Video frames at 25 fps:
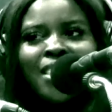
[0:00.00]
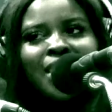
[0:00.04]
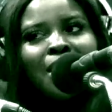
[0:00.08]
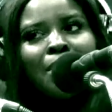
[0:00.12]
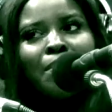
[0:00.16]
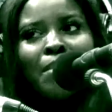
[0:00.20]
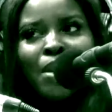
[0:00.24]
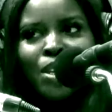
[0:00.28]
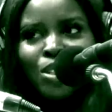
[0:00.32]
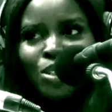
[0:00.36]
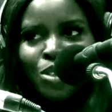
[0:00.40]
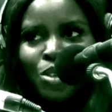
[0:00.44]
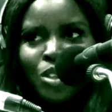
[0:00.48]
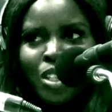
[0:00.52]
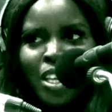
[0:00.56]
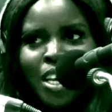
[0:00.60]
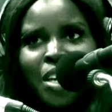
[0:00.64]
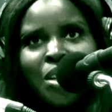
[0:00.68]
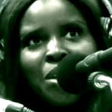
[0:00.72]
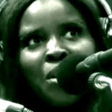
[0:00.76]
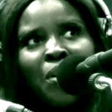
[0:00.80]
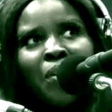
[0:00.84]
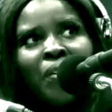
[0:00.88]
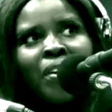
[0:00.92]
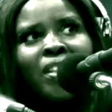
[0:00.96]
to make sure
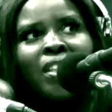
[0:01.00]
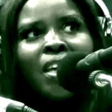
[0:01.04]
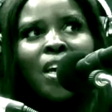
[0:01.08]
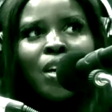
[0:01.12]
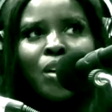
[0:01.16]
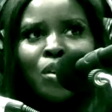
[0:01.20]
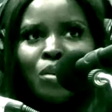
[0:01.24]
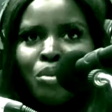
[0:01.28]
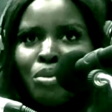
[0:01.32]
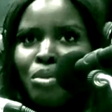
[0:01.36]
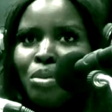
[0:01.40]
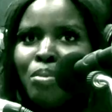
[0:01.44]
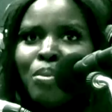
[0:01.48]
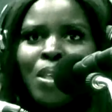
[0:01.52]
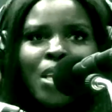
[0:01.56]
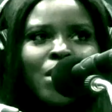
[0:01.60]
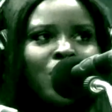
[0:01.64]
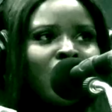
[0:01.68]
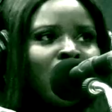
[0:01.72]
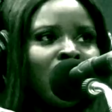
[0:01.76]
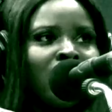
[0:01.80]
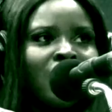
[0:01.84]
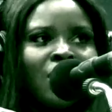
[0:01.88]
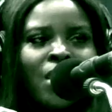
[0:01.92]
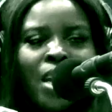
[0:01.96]
that you create that group, that
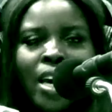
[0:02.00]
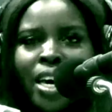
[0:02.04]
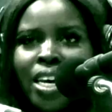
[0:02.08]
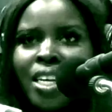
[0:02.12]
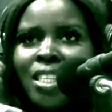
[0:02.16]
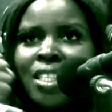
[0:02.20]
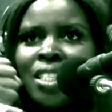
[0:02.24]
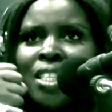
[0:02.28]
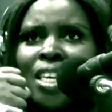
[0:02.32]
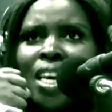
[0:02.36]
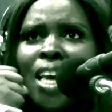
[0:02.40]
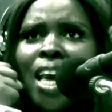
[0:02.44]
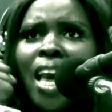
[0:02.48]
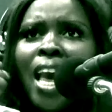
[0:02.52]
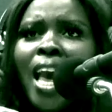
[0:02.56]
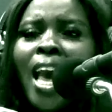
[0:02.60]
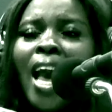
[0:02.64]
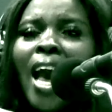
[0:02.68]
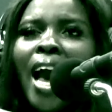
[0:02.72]
society.